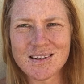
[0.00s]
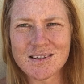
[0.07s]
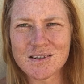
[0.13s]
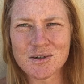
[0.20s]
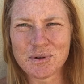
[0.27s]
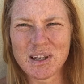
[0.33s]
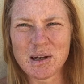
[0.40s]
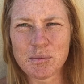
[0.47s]

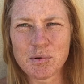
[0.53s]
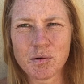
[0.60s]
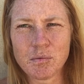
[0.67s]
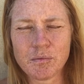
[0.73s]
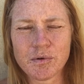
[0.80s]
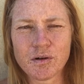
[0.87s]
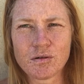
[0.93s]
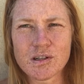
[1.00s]
not really a
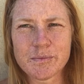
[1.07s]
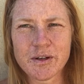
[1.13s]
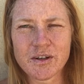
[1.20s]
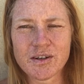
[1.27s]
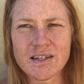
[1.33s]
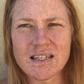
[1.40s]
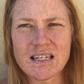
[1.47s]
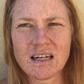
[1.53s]
problem at all, to be
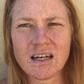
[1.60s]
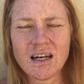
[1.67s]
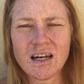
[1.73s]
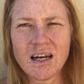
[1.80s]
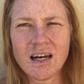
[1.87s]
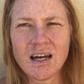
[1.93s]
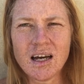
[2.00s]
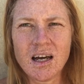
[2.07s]
honest.
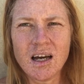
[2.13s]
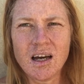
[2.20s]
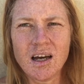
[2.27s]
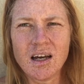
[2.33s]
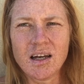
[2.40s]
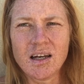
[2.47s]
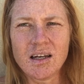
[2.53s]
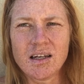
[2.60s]

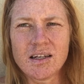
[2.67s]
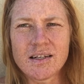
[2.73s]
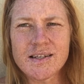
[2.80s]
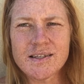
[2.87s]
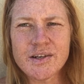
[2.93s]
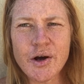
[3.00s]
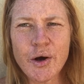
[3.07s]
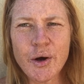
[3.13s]

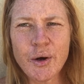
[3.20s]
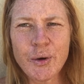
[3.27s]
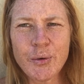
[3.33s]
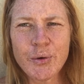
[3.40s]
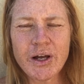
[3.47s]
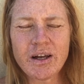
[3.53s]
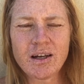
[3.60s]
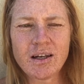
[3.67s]

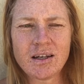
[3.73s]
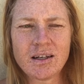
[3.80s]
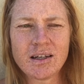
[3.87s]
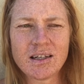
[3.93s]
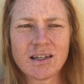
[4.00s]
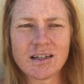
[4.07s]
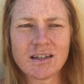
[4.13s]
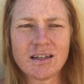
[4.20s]
So,
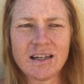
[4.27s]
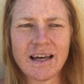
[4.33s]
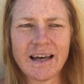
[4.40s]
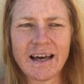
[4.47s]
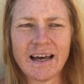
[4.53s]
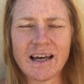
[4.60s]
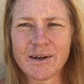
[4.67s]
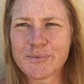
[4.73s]

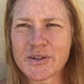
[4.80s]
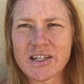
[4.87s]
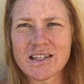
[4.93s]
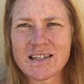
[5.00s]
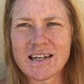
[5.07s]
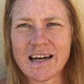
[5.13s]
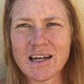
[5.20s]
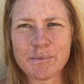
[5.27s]
yeah,
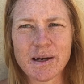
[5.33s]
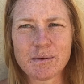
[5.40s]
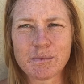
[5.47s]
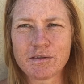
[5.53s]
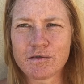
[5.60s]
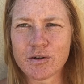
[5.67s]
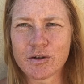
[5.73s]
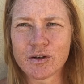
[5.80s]
just take back
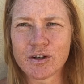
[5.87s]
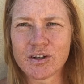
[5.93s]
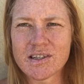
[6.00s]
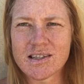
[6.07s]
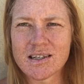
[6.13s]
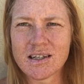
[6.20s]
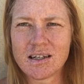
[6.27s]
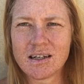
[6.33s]
my
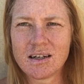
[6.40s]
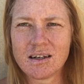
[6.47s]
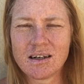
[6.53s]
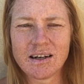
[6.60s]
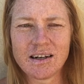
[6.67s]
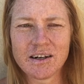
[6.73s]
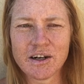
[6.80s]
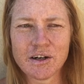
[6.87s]
foods.
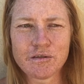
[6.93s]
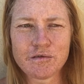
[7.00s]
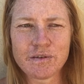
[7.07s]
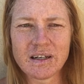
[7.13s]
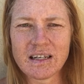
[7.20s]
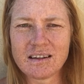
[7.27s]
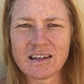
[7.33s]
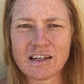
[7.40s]
I
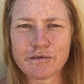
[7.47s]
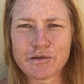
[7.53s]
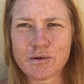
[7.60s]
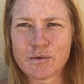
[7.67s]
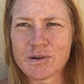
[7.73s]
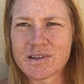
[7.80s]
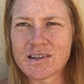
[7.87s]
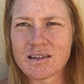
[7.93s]
figured that if it
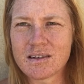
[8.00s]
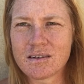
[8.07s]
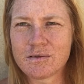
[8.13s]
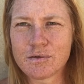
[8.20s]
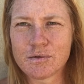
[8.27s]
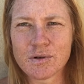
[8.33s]
was I kind